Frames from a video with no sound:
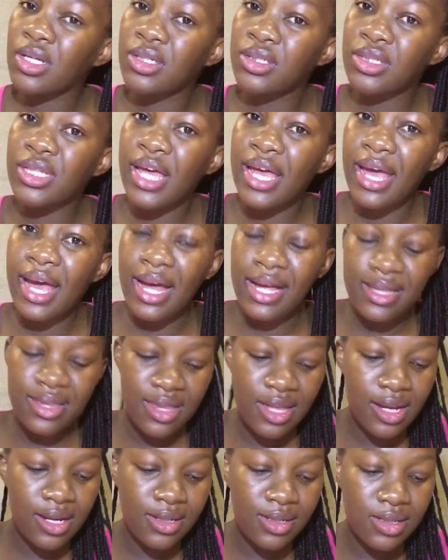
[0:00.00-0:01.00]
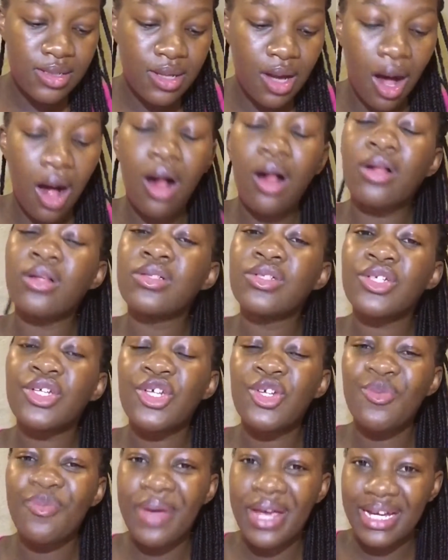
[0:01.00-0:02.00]
there are things called
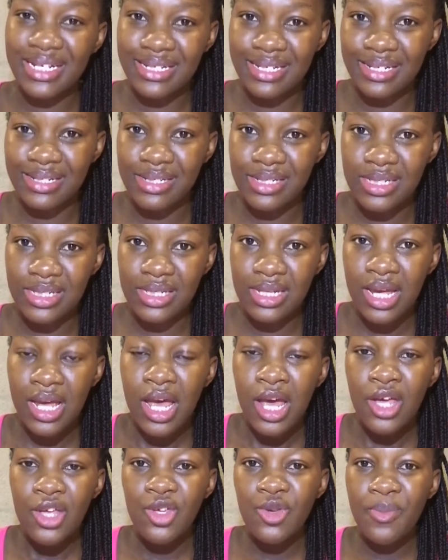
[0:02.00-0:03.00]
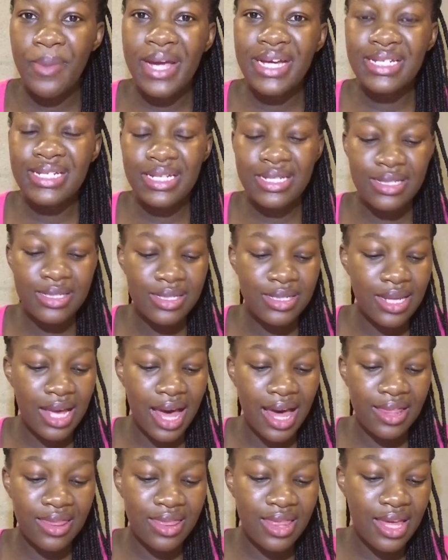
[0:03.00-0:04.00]
humectants. Humectants
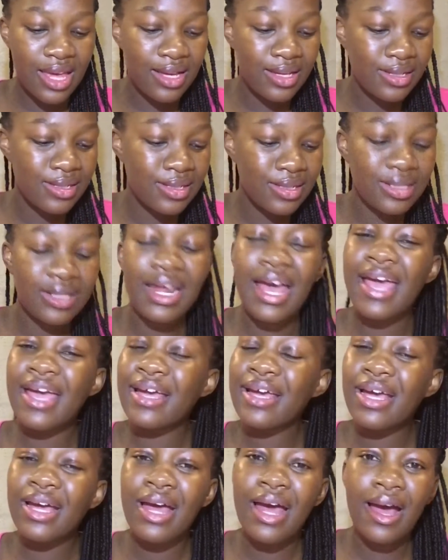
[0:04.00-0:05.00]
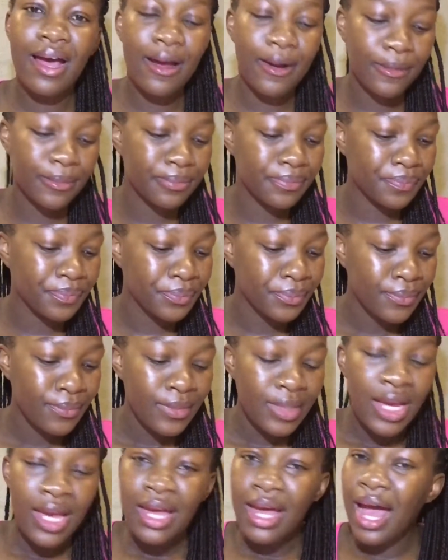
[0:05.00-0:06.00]
are things like aloe
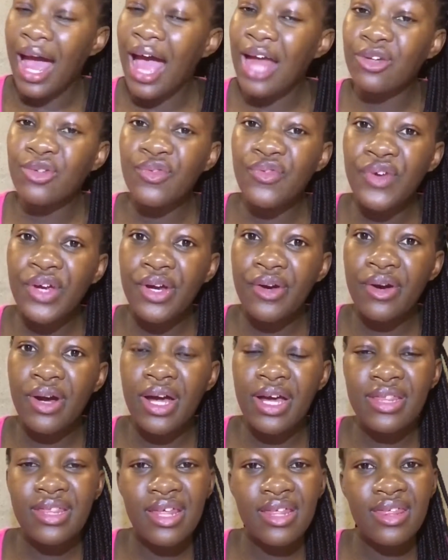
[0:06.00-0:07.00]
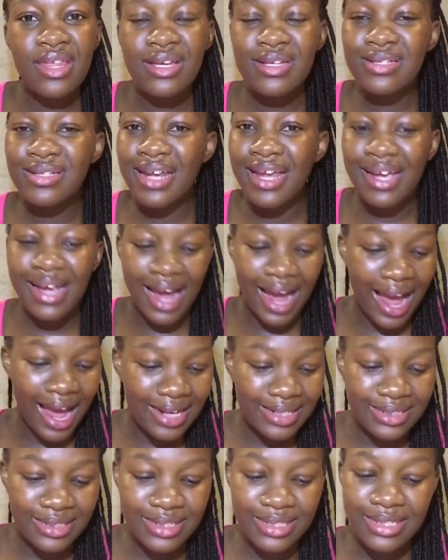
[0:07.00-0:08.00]
vera, the things like
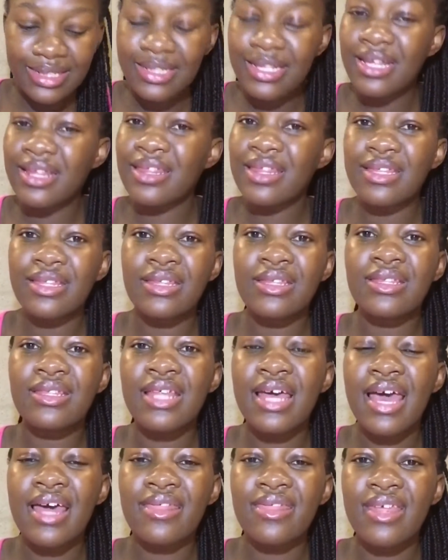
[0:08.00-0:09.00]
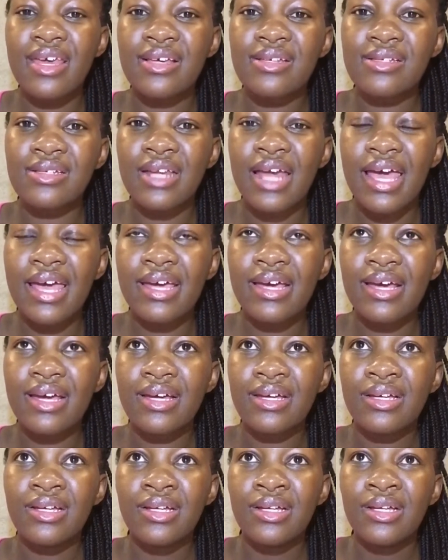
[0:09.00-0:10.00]
honey, there are things like